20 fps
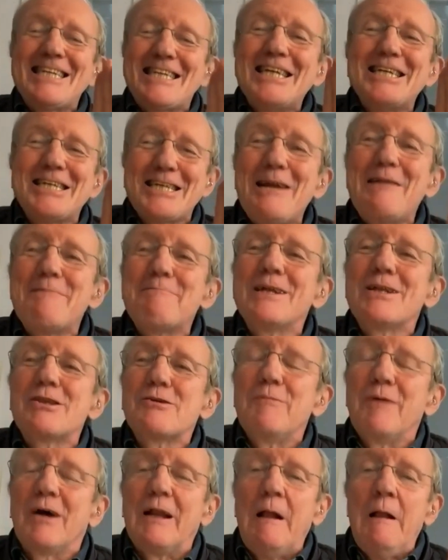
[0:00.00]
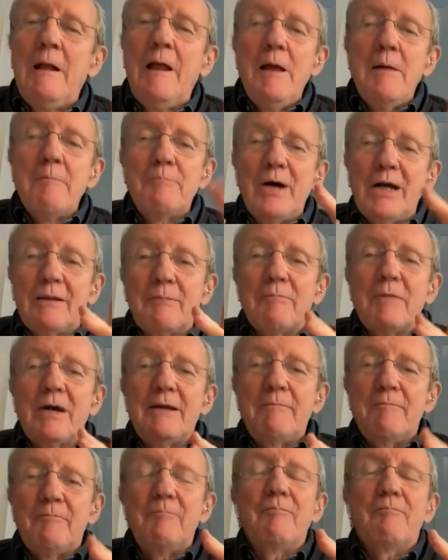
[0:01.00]
this is a little bit too much. But
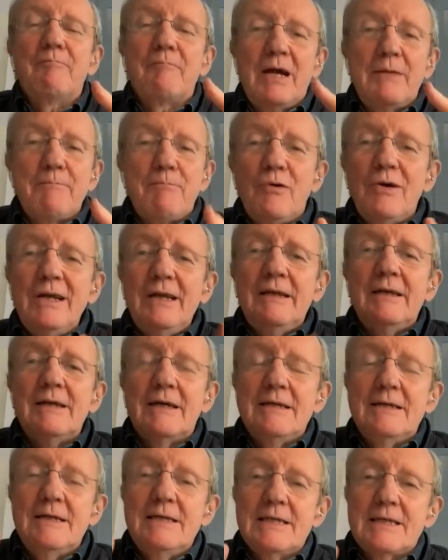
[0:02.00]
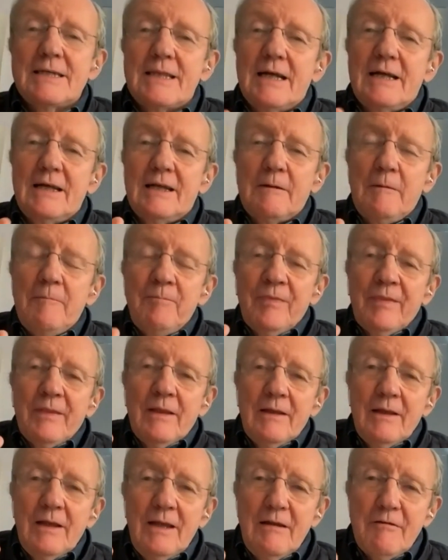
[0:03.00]
my, my point here is that,
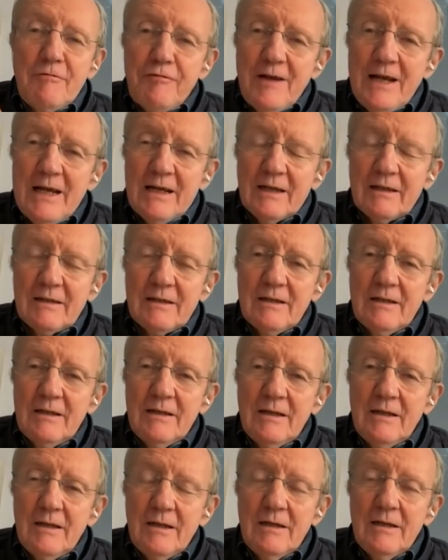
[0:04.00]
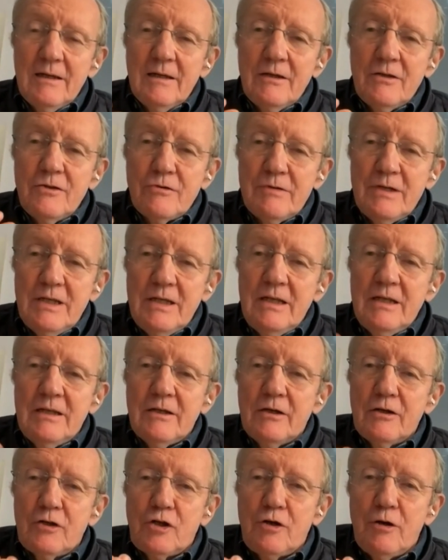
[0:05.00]
in fact, you
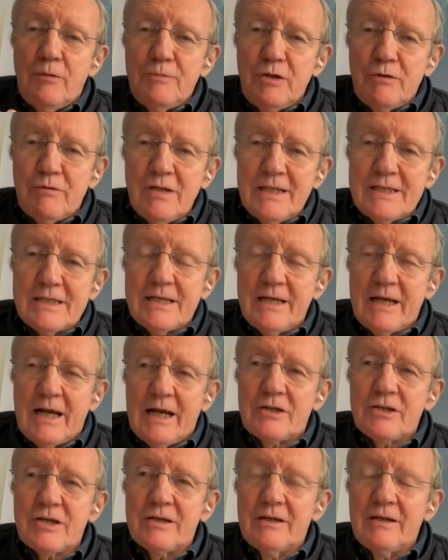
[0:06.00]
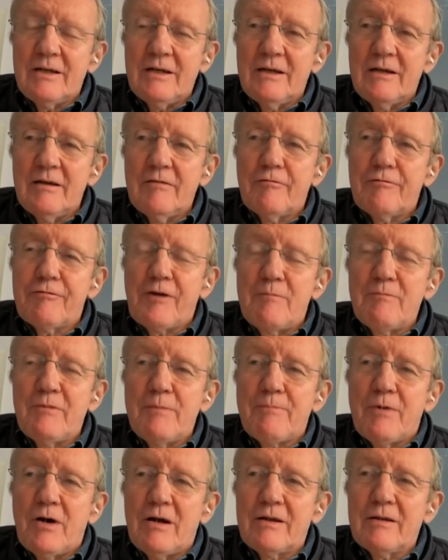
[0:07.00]
need community action from
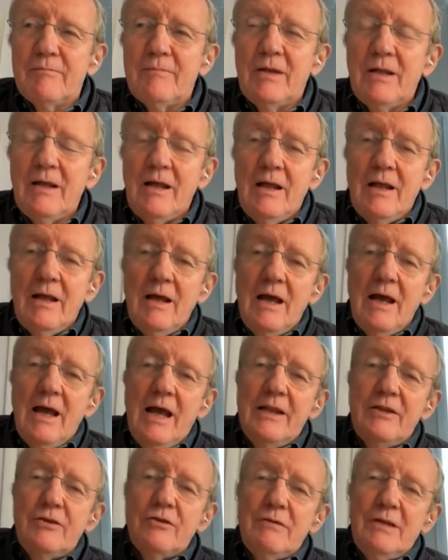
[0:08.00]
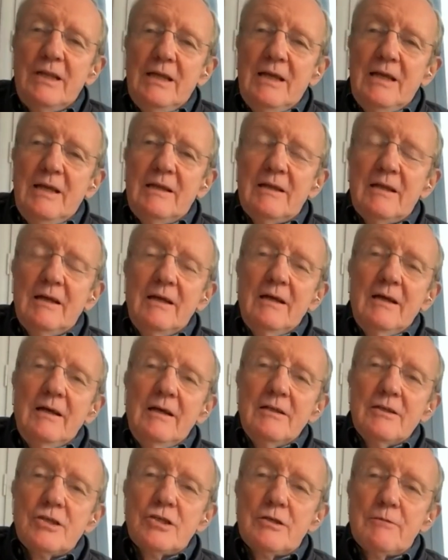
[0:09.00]
the bottom, and you need
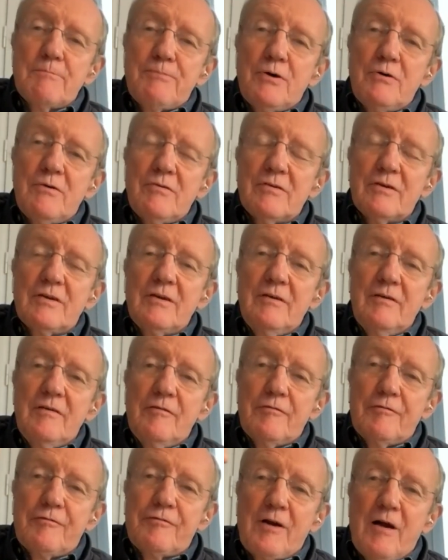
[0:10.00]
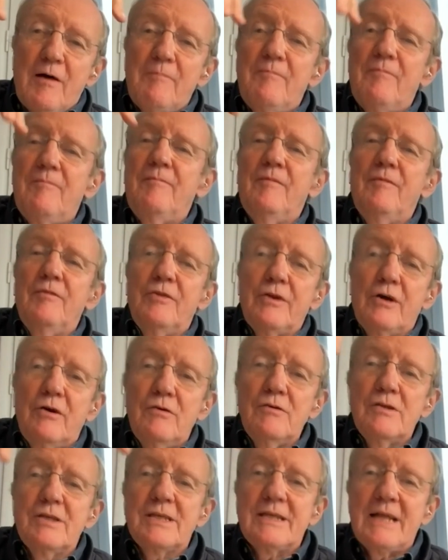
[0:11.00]
support from
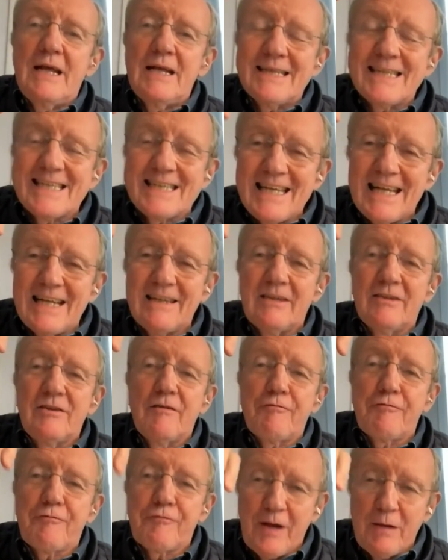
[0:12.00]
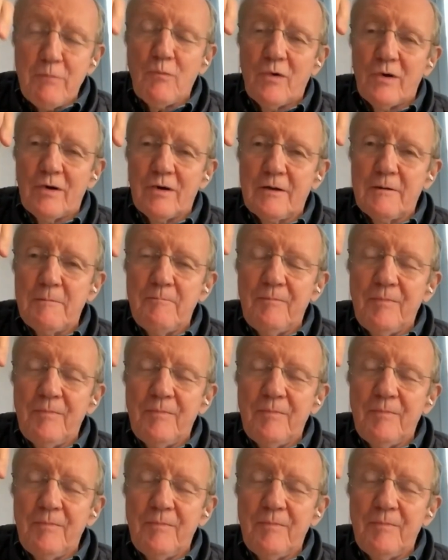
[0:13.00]
those that set the framework.